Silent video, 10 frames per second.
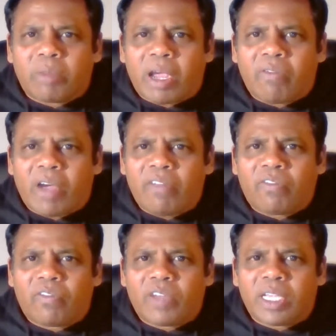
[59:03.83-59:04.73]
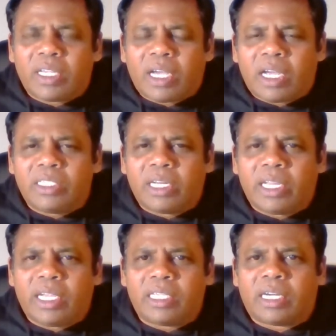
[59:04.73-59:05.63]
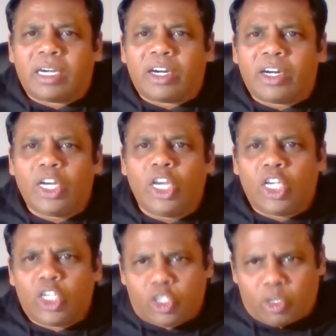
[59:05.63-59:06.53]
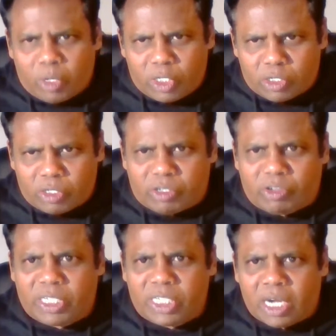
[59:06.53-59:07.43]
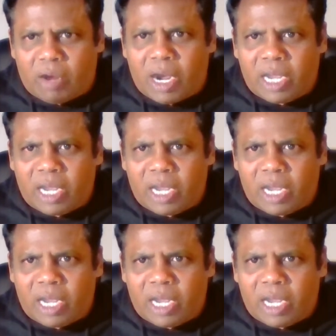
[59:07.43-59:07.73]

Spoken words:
My wife, Anjali, is under so much of stress now.